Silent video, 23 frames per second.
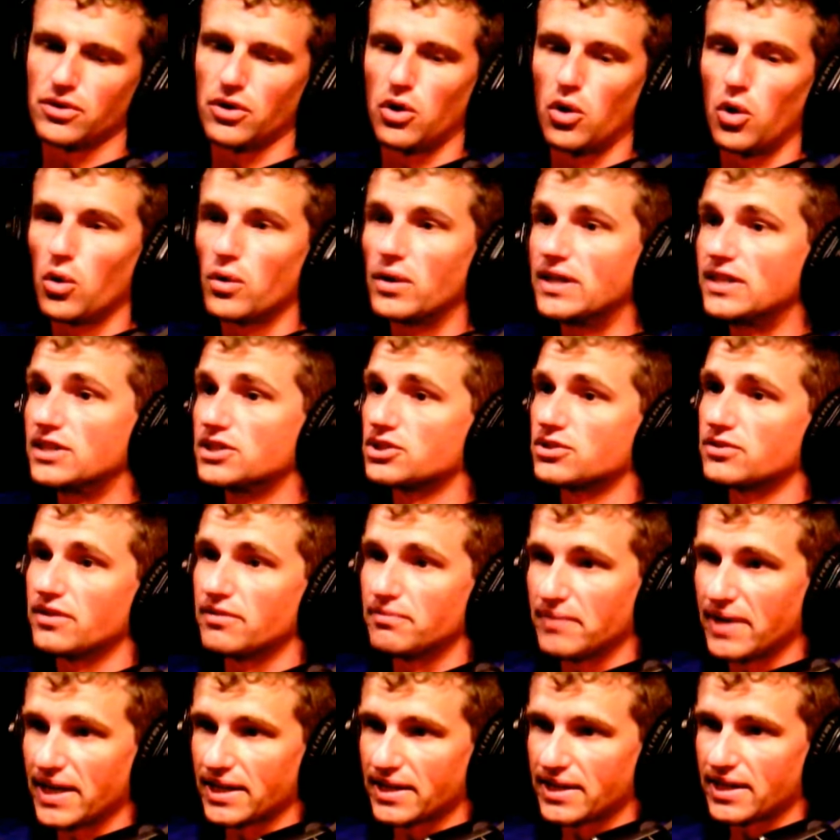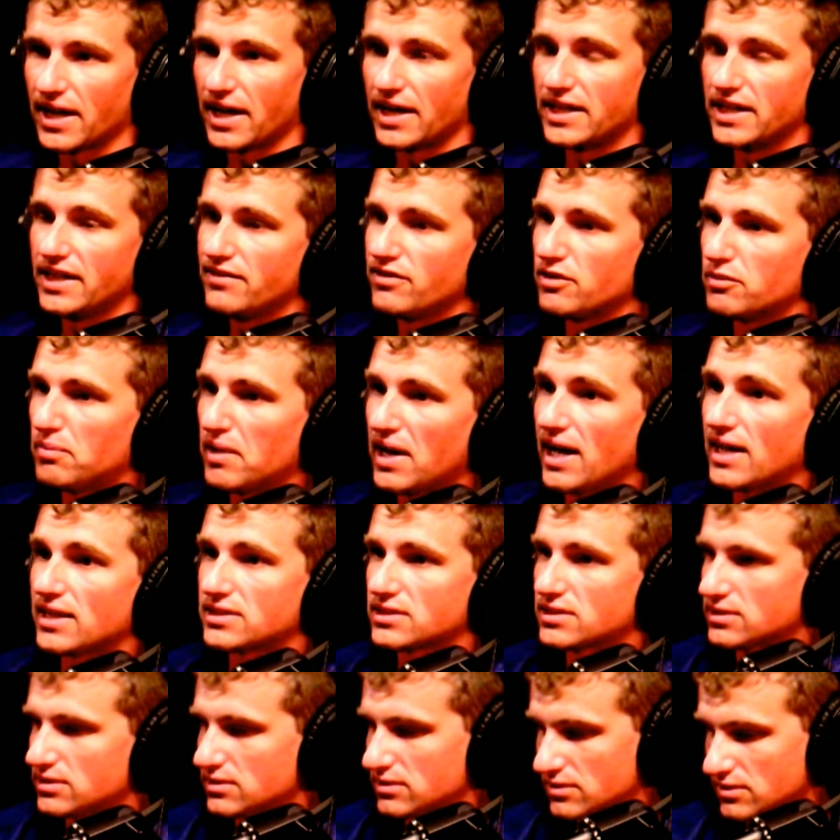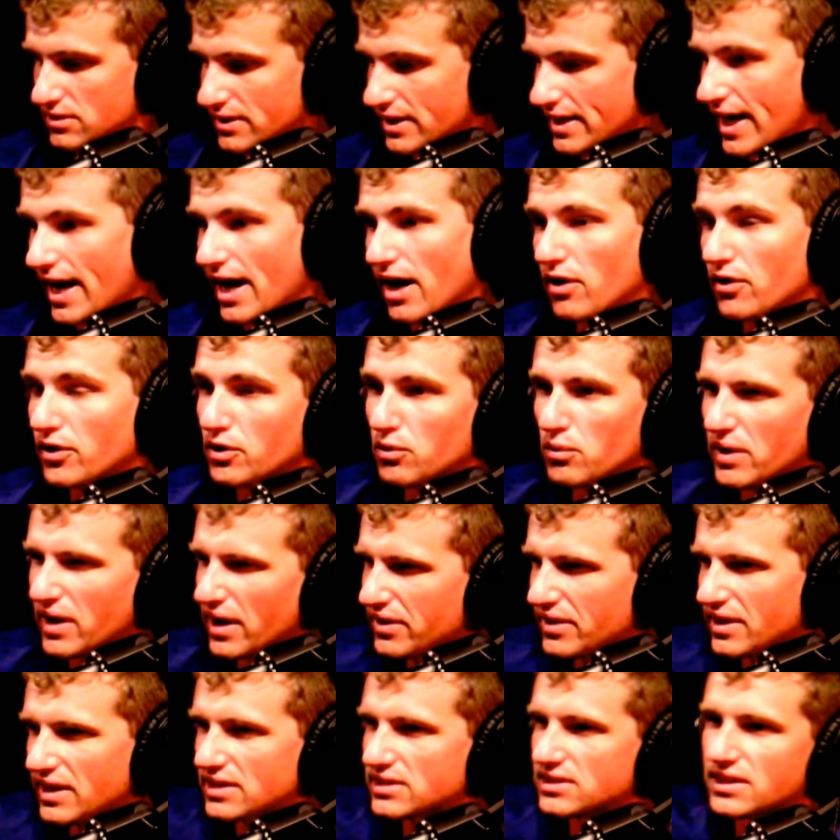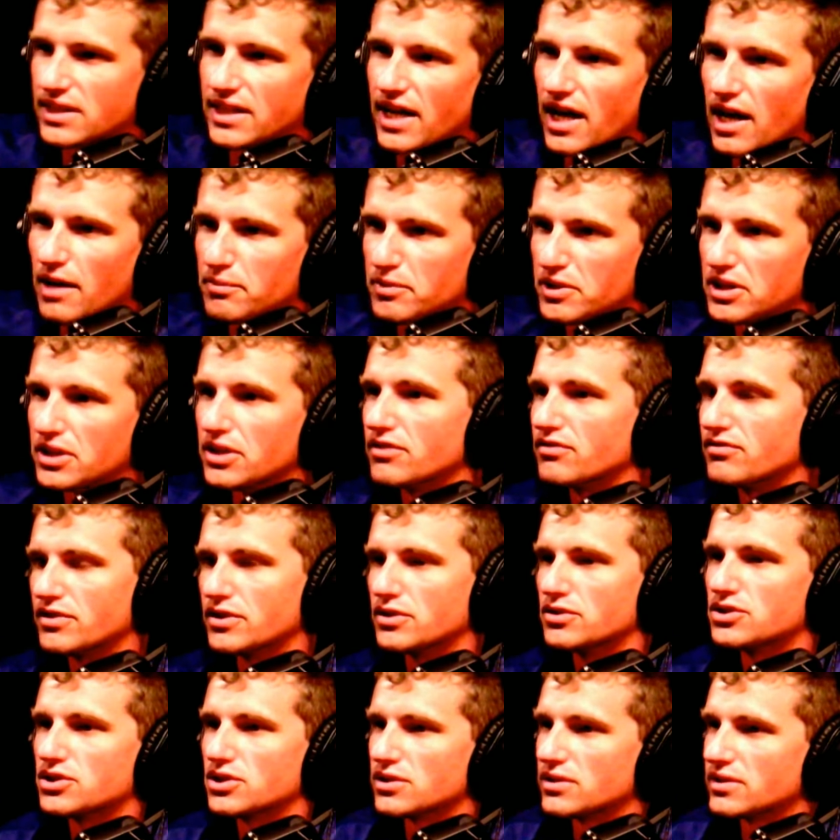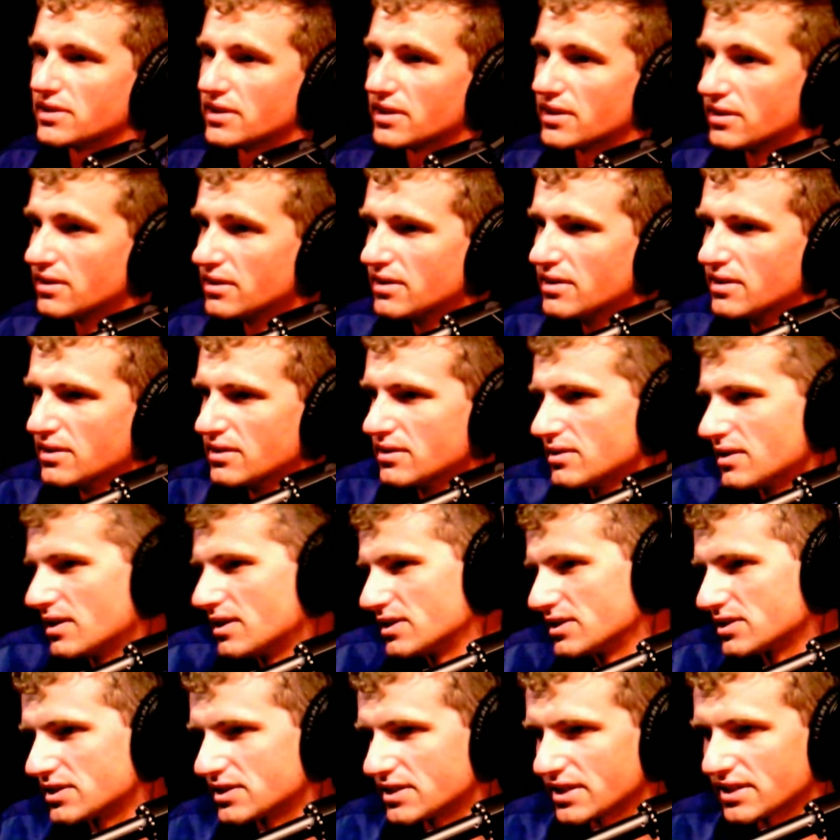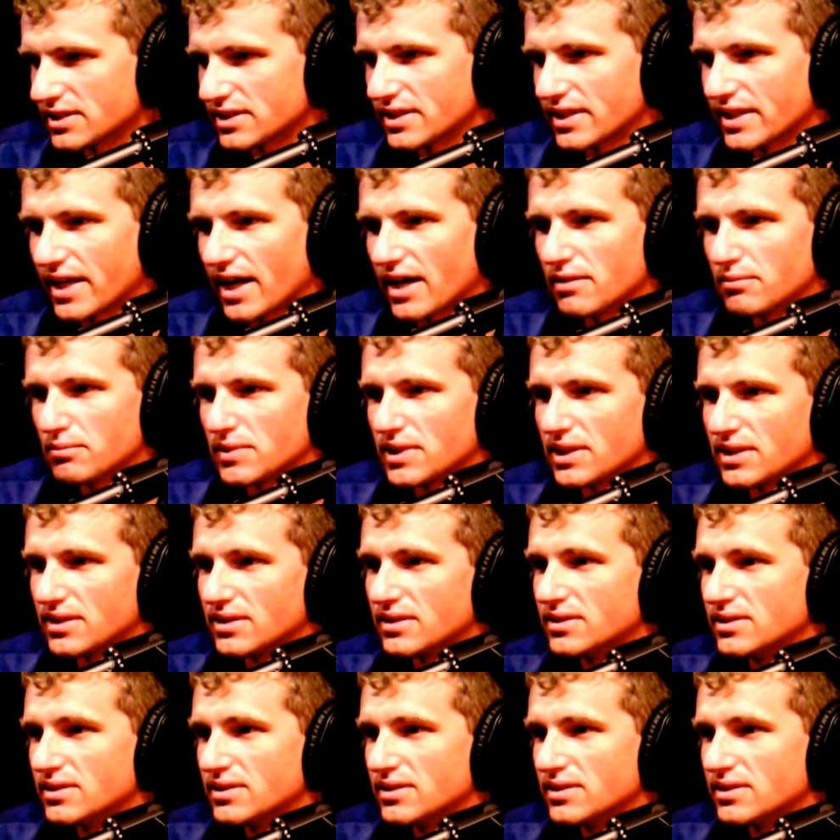the whole history of mankind, even past now to what I think is going to happen in the future. And I just stick to that. But